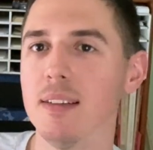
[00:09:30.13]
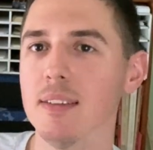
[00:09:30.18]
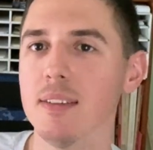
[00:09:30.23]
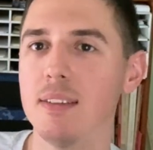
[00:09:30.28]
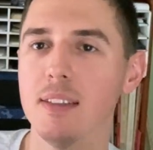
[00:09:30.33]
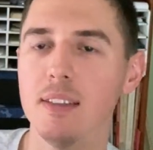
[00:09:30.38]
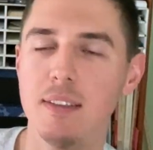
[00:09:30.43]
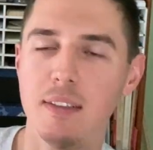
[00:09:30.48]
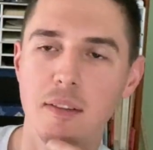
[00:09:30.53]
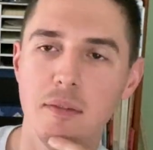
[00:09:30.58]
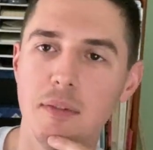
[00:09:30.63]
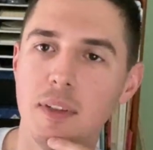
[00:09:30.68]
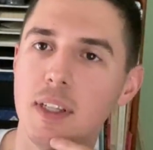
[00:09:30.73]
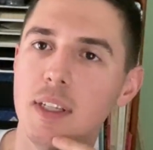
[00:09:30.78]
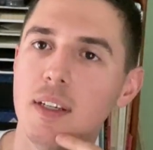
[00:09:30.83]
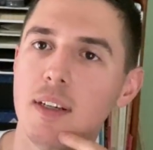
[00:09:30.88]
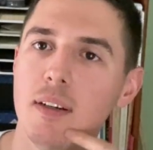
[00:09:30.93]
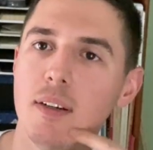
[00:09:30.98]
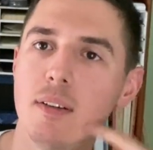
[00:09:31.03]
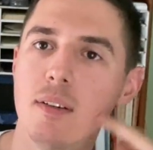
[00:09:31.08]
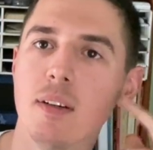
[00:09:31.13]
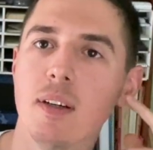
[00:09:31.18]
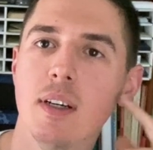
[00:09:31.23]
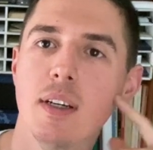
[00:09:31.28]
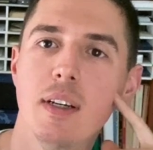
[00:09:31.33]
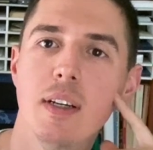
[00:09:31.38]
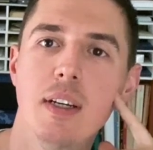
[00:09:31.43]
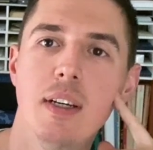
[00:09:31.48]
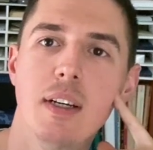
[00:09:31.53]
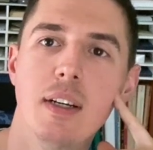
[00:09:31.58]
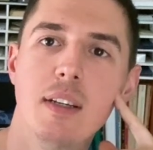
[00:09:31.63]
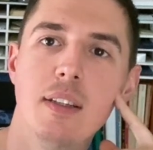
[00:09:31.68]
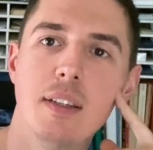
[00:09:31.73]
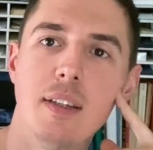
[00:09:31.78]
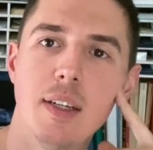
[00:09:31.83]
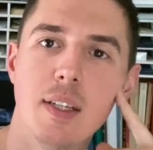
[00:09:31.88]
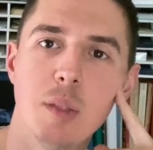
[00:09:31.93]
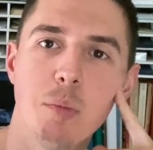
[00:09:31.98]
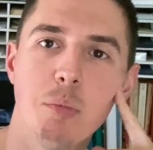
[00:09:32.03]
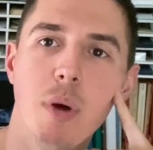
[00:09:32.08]
else says in a video,
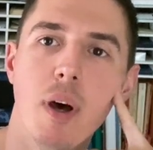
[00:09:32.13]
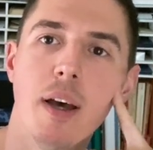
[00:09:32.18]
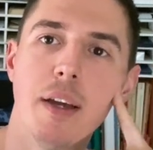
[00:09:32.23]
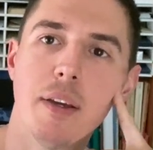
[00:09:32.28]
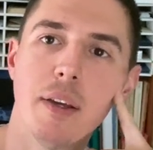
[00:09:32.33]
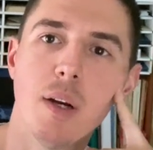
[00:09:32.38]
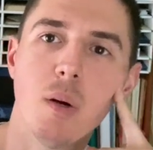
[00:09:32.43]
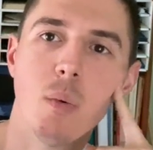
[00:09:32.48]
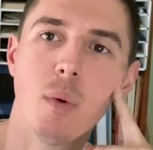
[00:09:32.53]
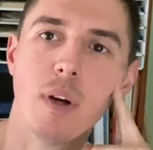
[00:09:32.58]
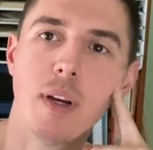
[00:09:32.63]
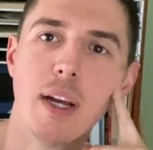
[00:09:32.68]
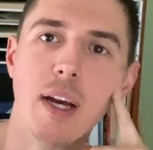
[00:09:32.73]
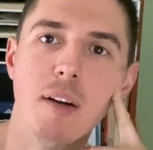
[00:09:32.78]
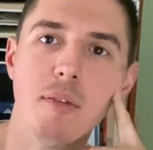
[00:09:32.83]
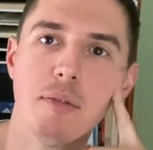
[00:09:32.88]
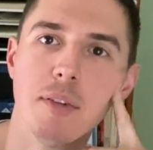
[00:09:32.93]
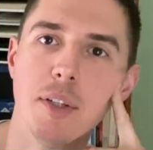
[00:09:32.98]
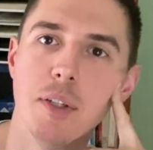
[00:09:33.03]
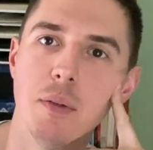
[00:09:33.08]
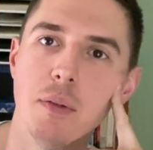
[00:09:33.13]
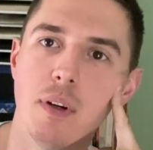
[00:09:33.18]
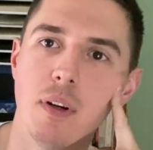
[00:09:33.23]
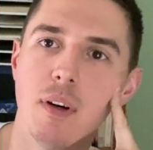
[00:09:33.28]
then it's probably going to work out for you.